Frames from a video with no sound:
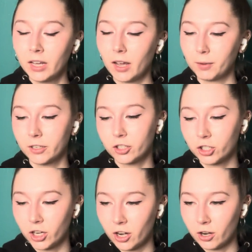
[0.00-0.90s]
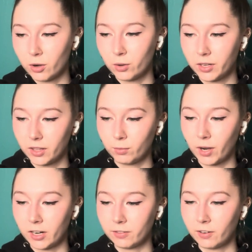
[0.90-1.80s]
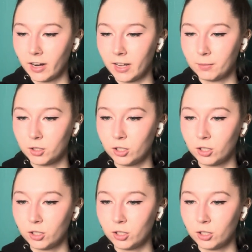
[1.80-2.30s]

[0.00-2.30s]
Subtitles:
I'm gonna show the wireframe